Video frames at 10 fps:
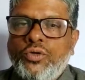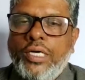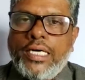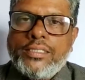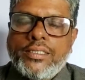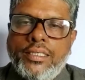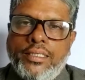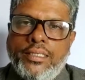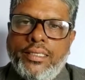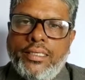would ask
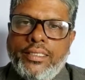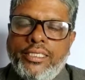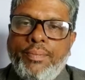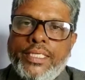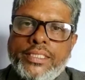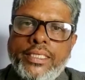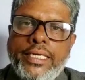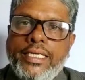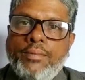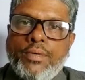the
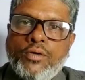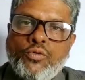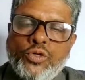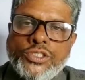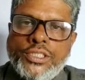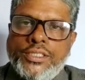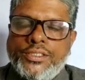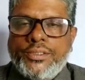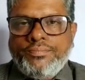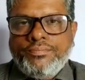patient a number of
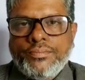questions